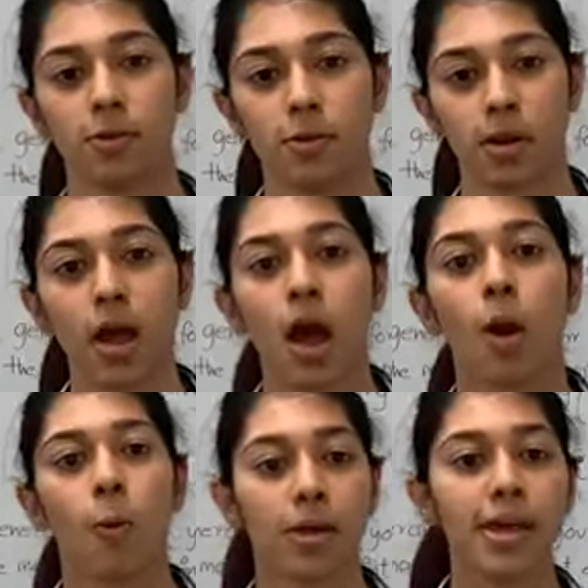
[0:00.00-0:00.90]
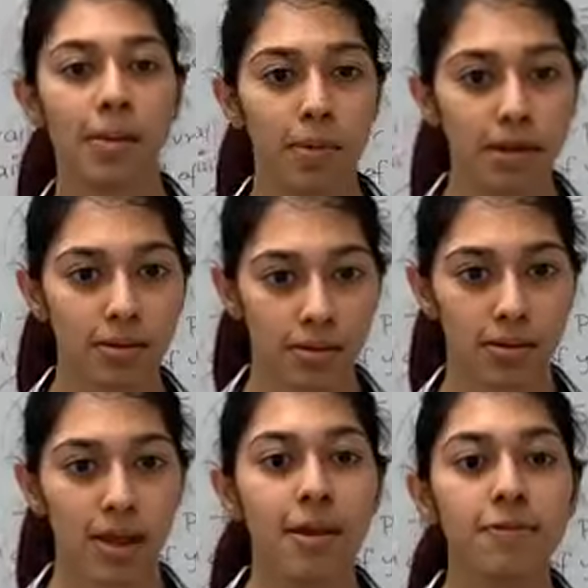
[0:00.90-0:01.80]
rule. What that means is
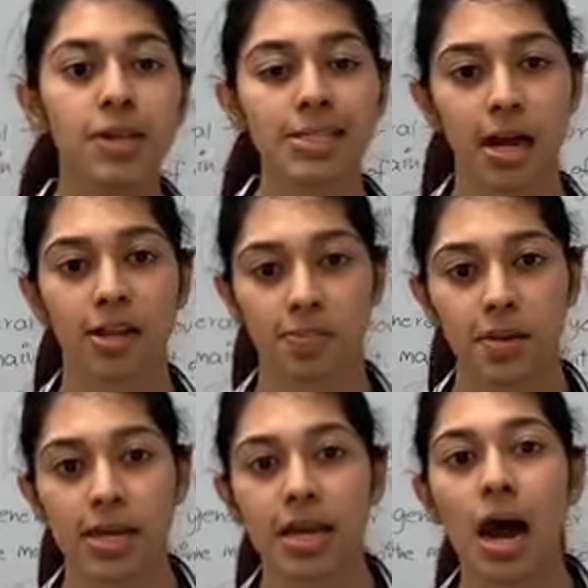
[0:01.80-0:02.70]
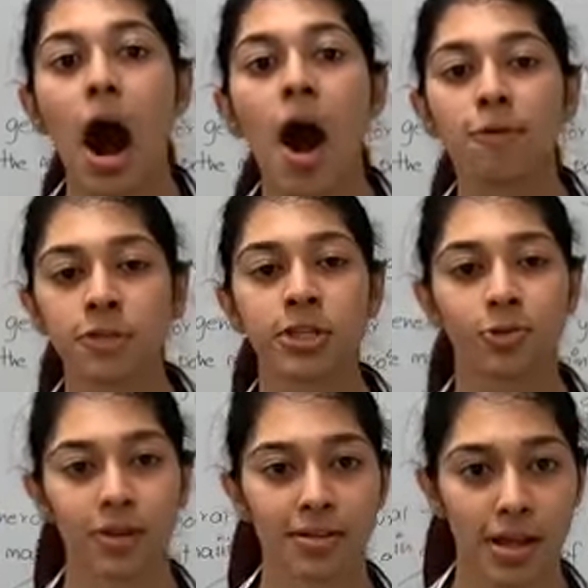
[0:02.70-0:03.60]
if you start speaking after
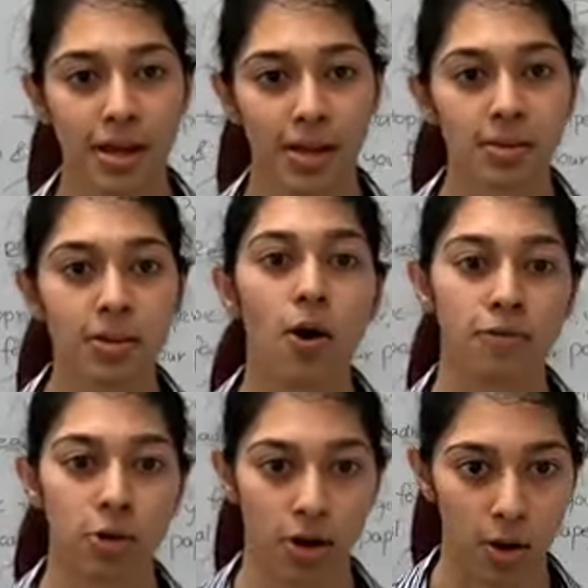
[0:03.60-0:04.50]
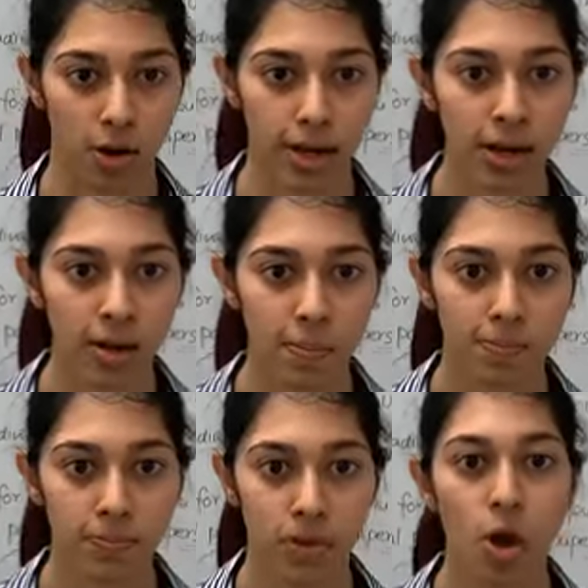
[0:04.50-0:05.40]
3 seconds of the recording
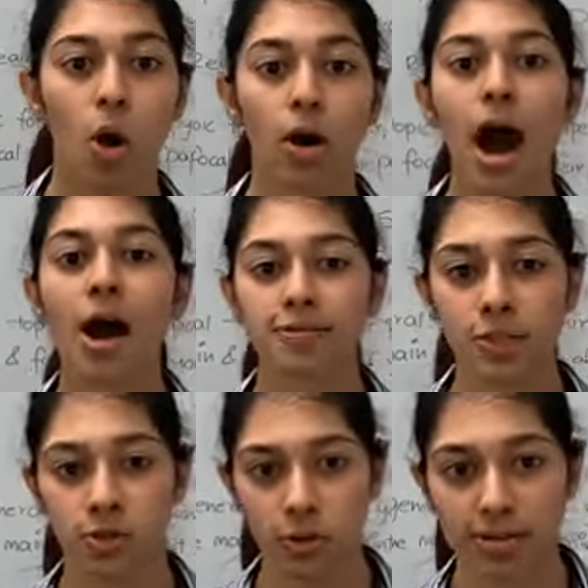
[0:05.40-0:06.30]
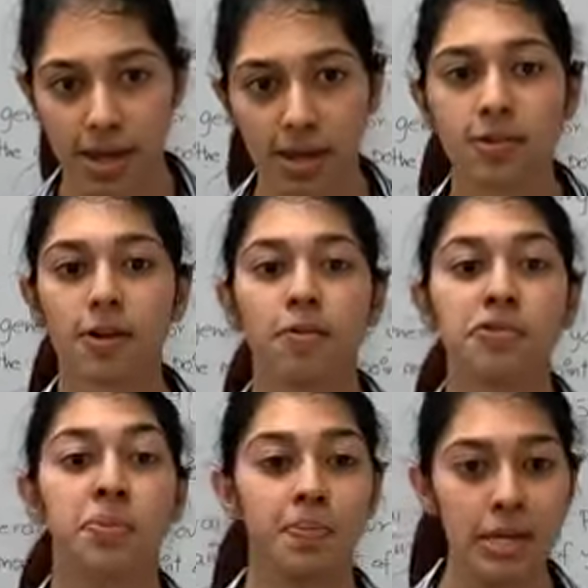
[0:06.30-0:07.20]
or after 3 seconds of
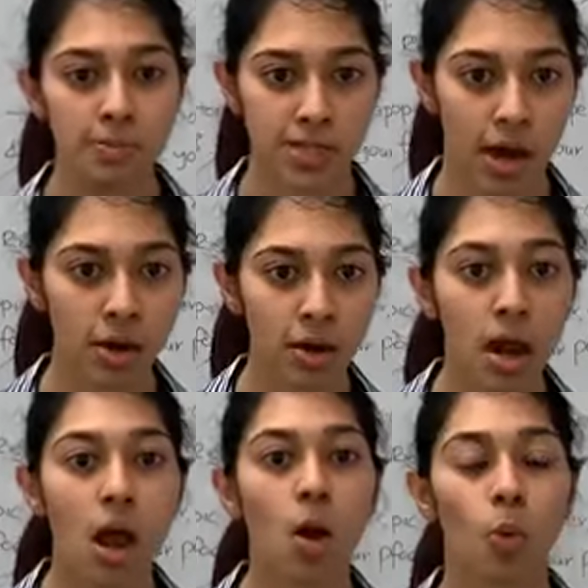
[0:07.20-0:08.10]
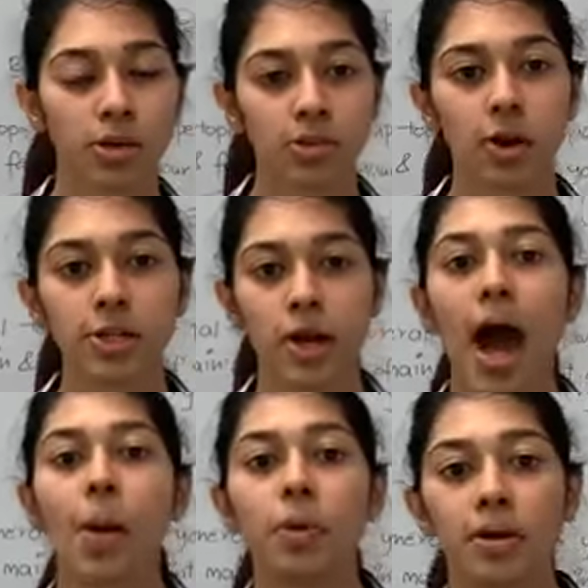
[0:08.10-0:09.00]
the beep sound, what's going to
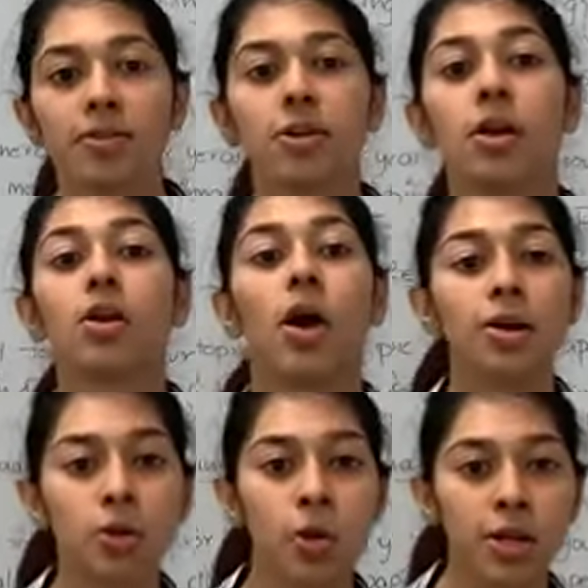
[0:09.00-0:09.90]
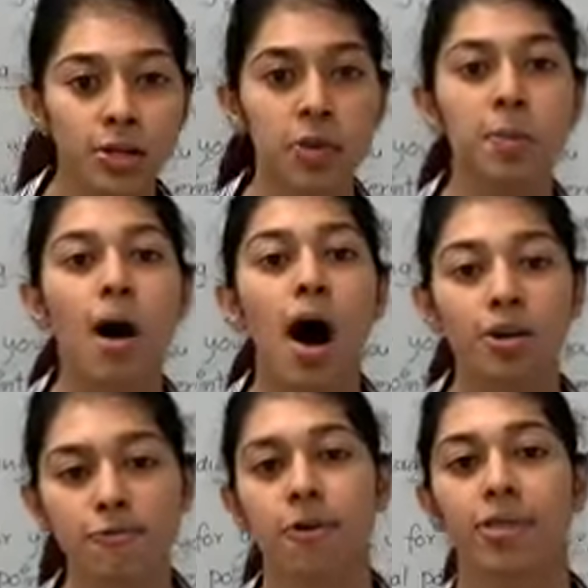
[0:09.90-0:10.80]
happen is you're not going to be
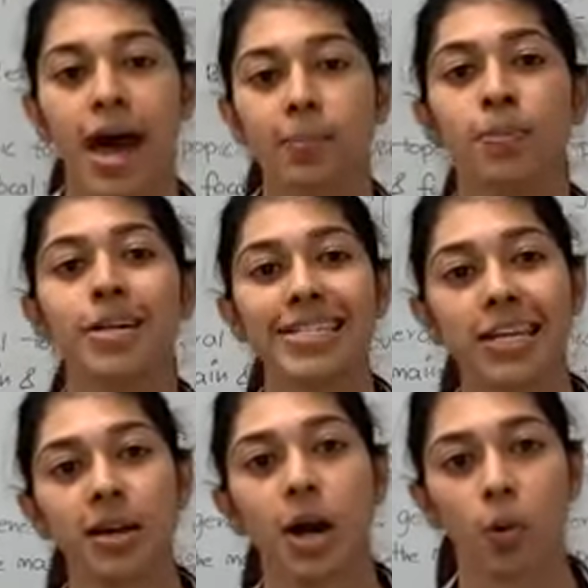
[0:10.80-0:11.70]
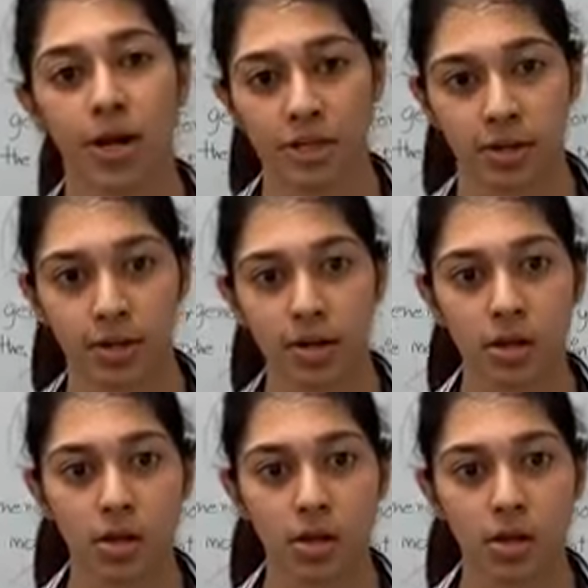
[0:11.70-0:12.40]
marked for that particular question.